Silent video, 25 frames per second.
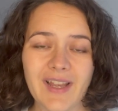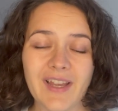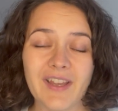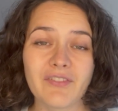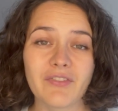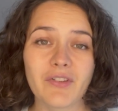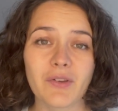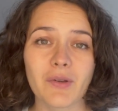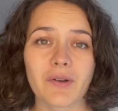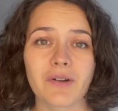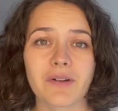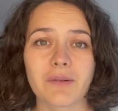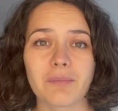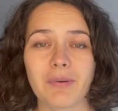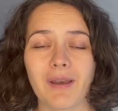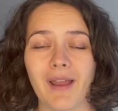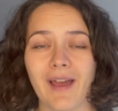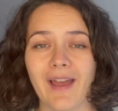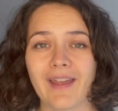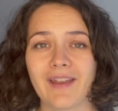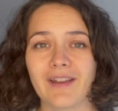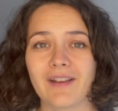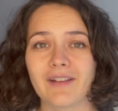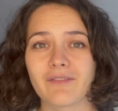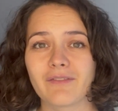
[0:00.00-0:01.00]
If you're
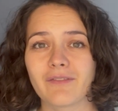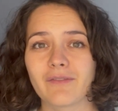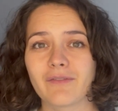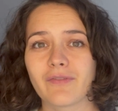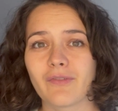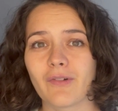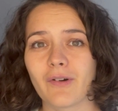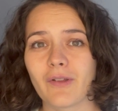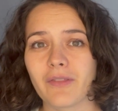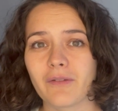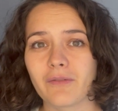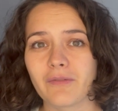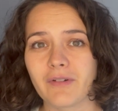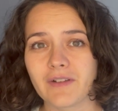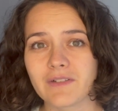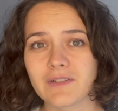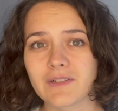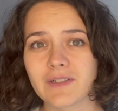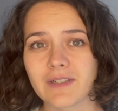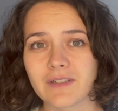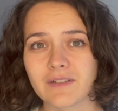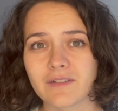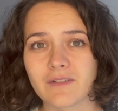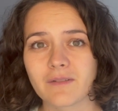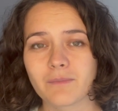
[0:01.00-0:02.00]
applying for the
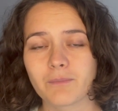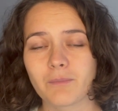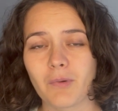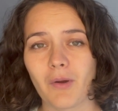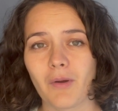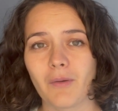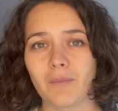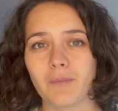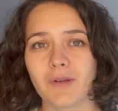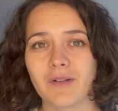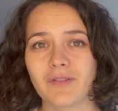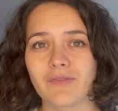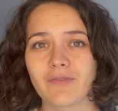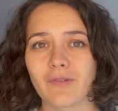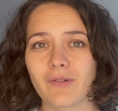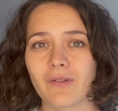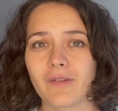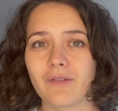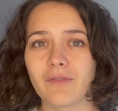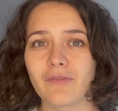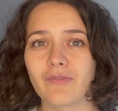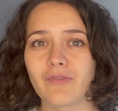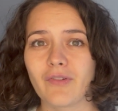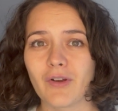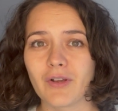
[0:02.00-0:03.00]
residence permit for
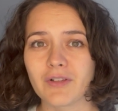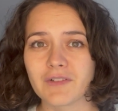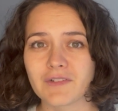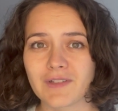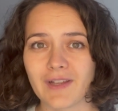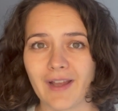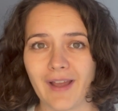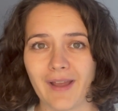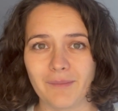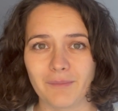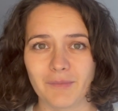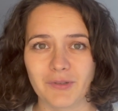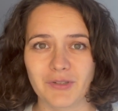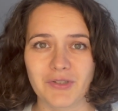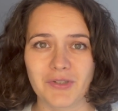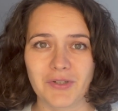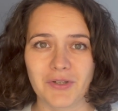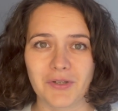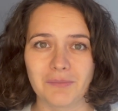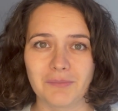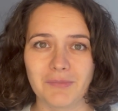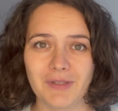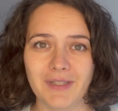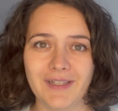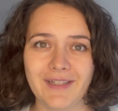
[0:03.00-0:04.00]
the first time in
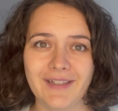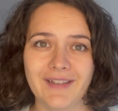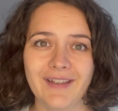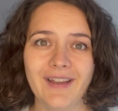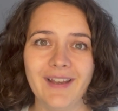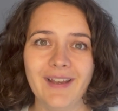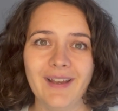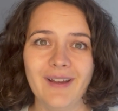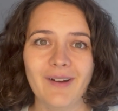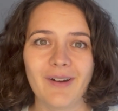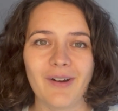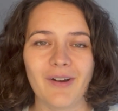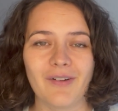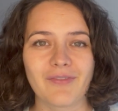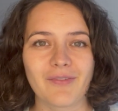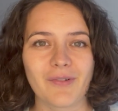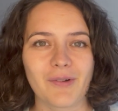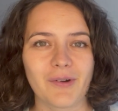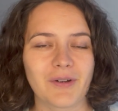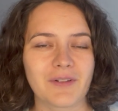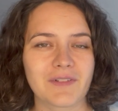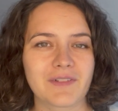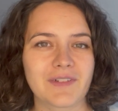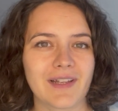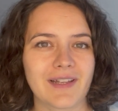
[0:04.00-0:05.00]
Germany, of
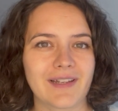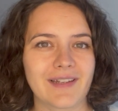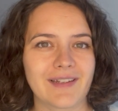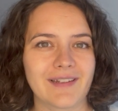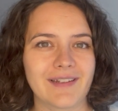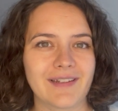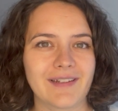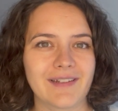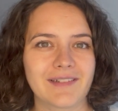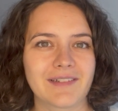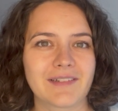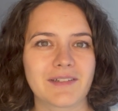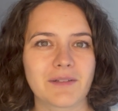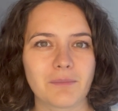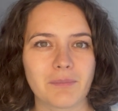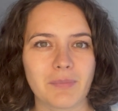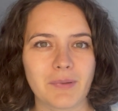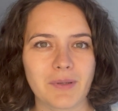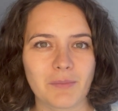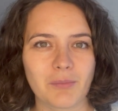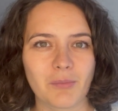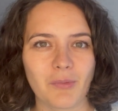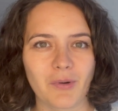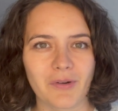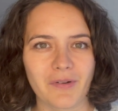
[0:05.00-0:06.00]
course, then it's a
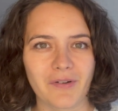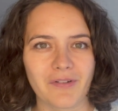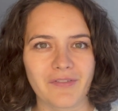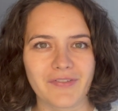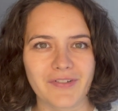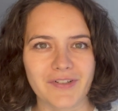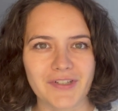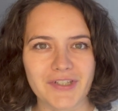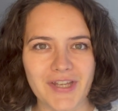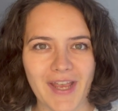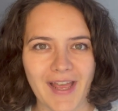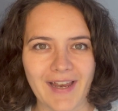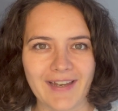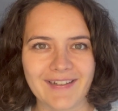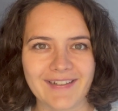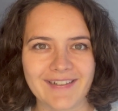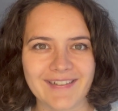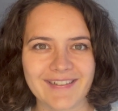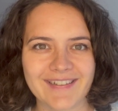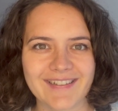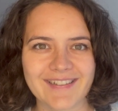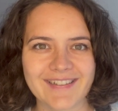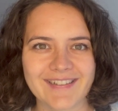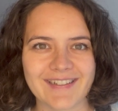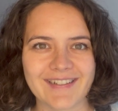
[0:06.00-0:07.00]
bit more of a
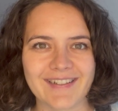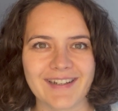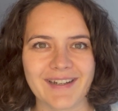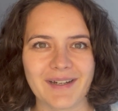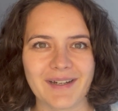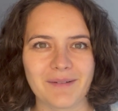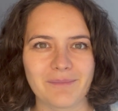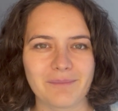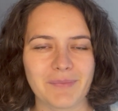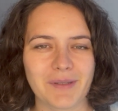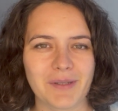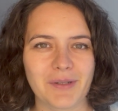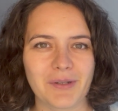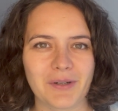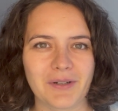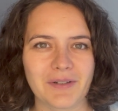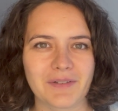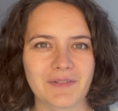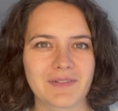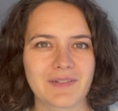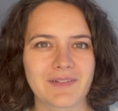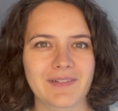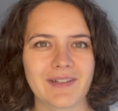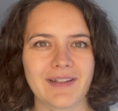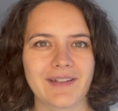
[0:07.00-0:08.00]
challenge
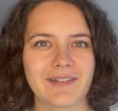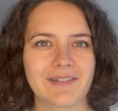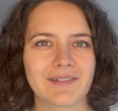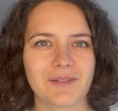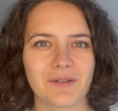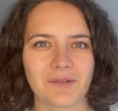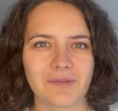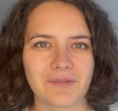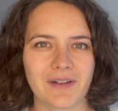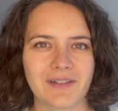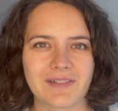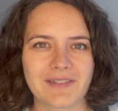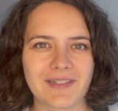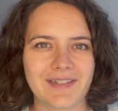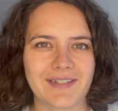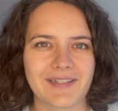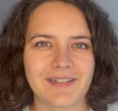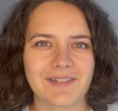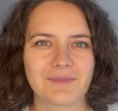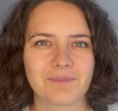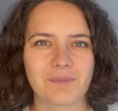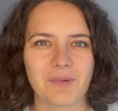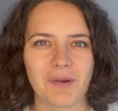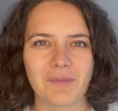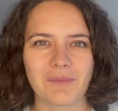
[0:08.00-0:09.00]
because there is no
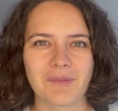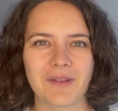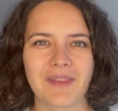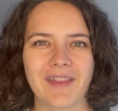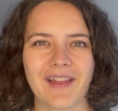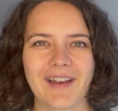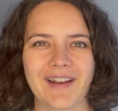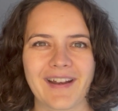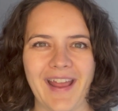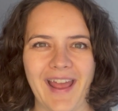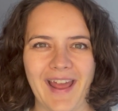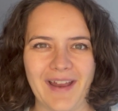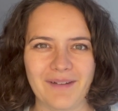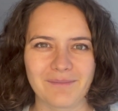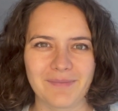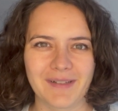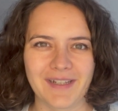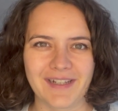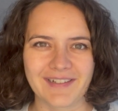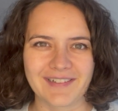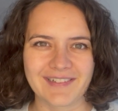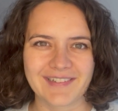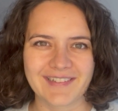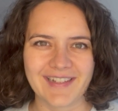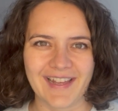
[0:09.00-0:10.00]
residence permit that can be
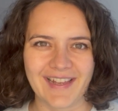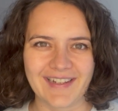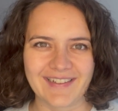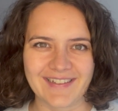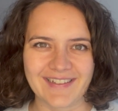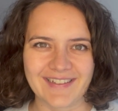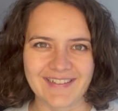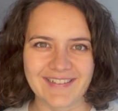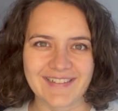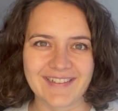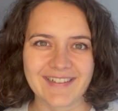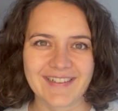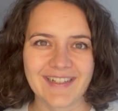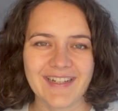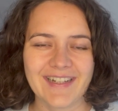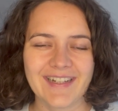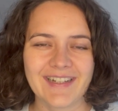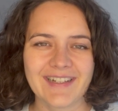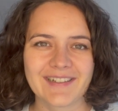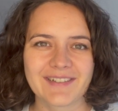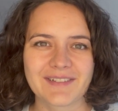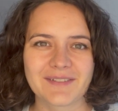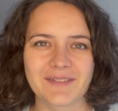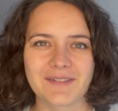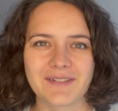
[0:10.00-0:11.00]
extended.
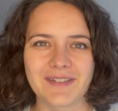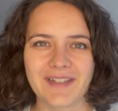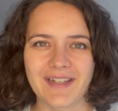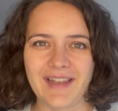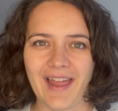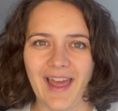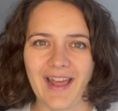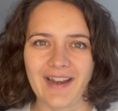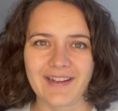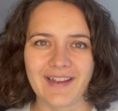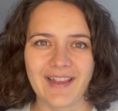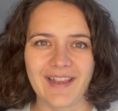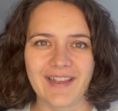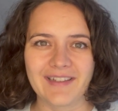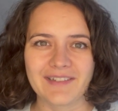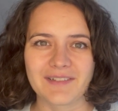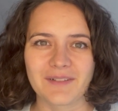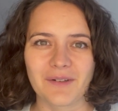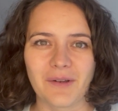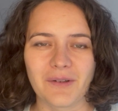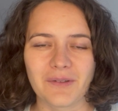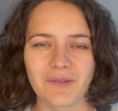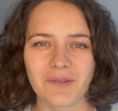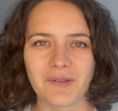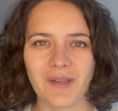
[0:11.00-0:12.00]
So in that case,
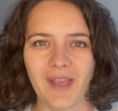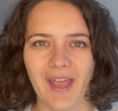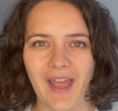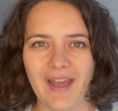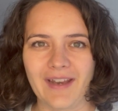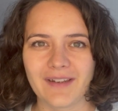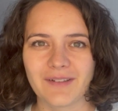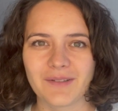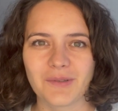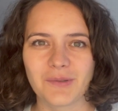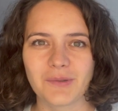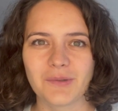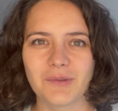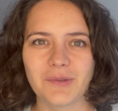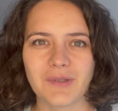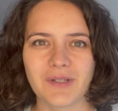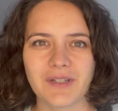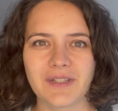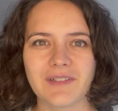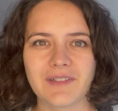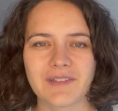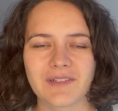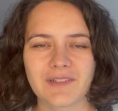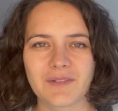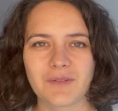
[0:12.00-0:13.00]
all you can do
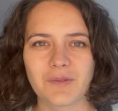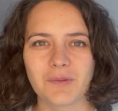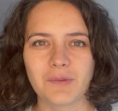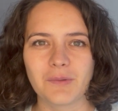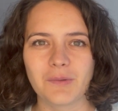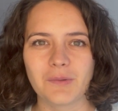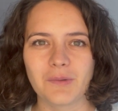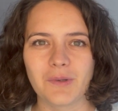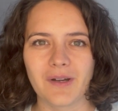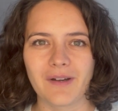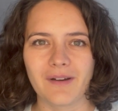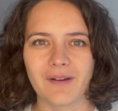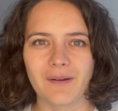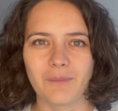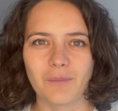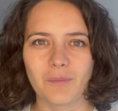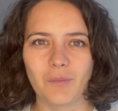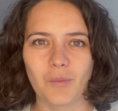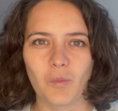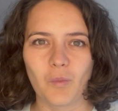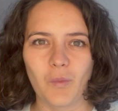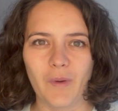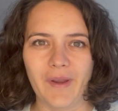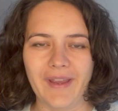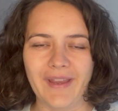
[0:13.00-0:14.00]
is
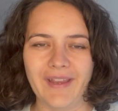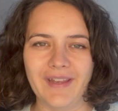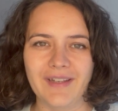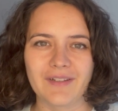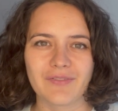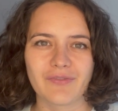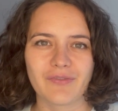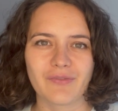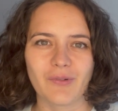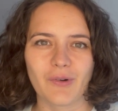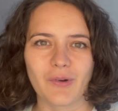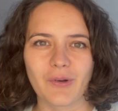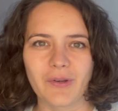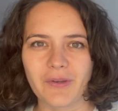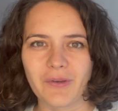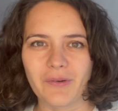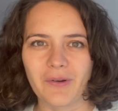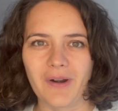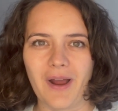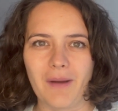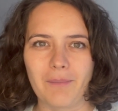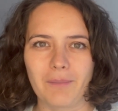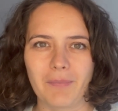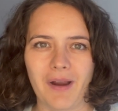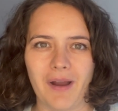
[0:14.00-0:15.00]
to wait for
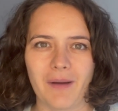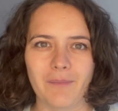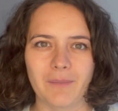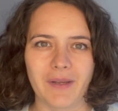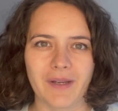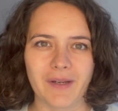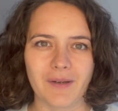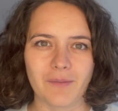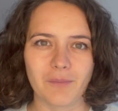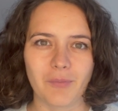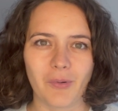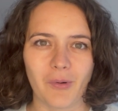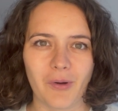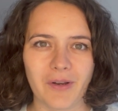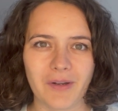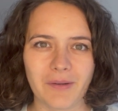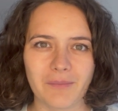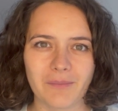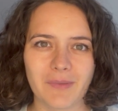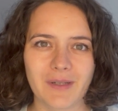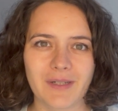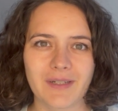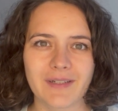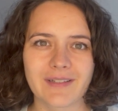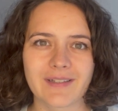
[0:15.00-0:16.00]
your upcoming
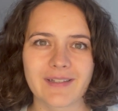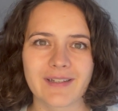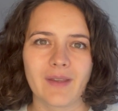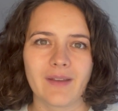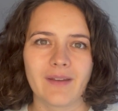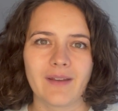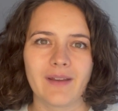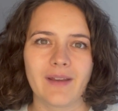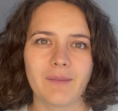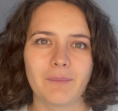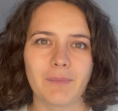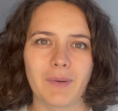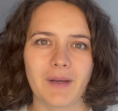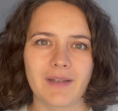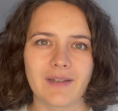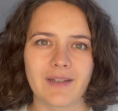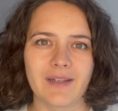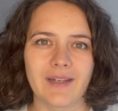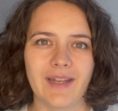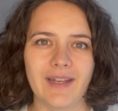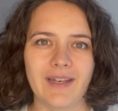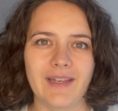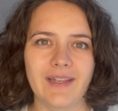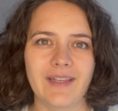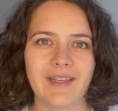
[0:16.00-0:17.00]
appointment. but
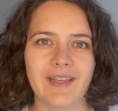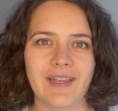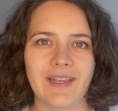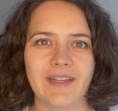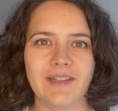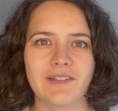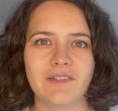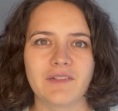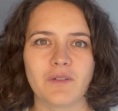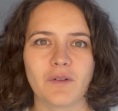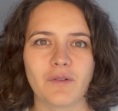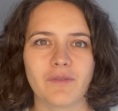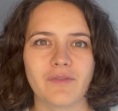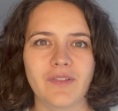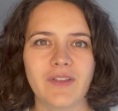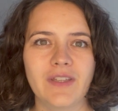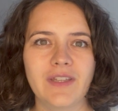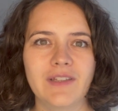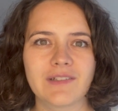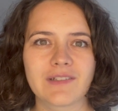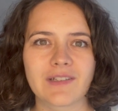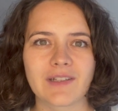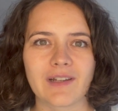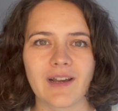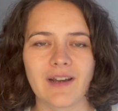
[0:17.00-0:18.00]
in any case, your
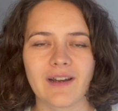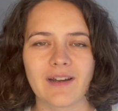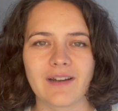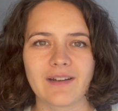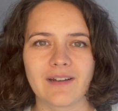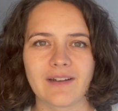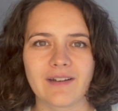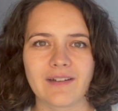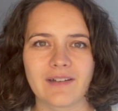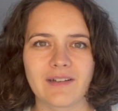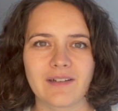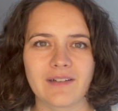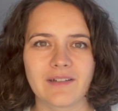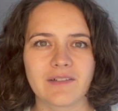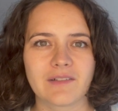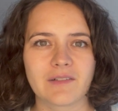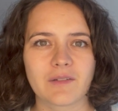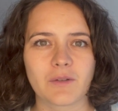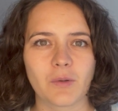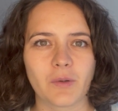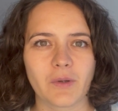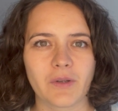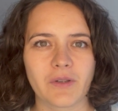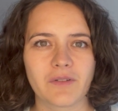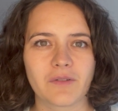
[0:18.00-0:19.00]
visa is
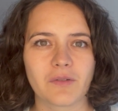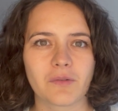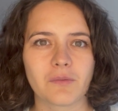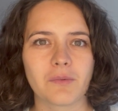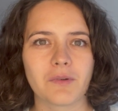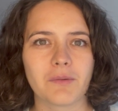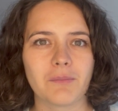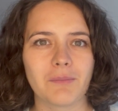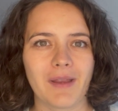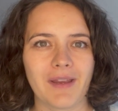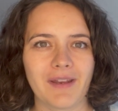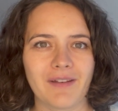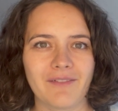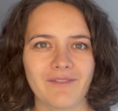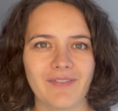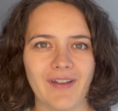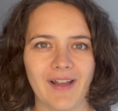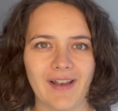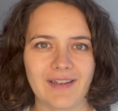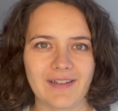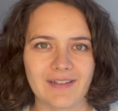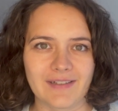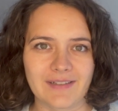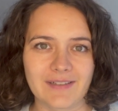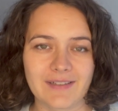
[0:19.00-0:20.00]
going to remain
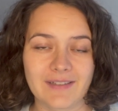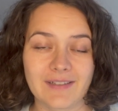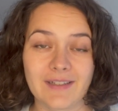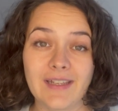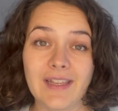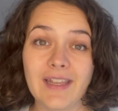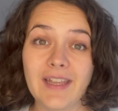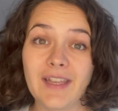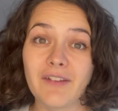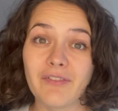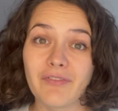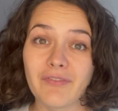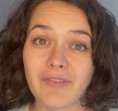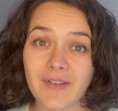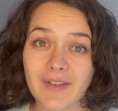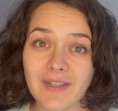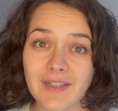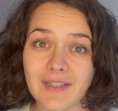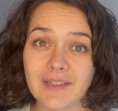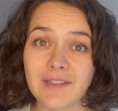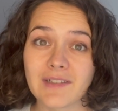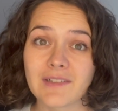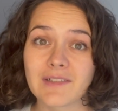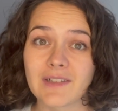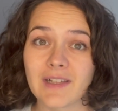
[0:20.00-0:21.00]
valid if
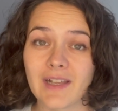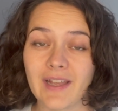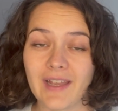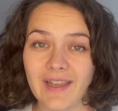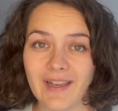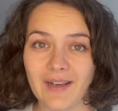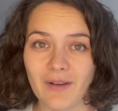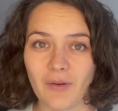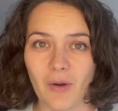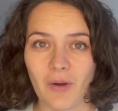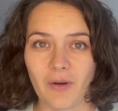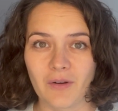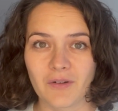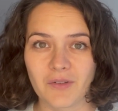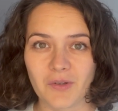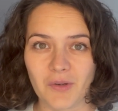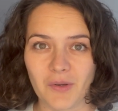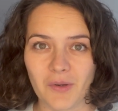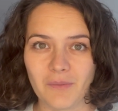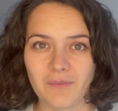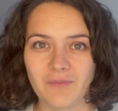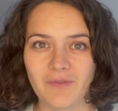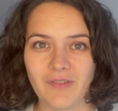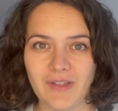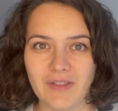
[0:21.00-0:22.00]
it is a
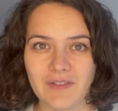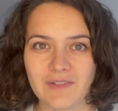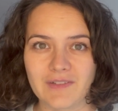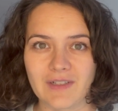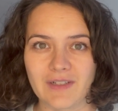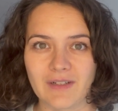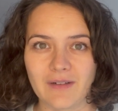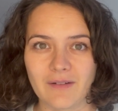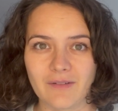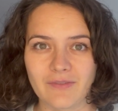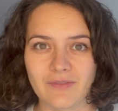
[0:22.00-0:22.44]
long-term visa,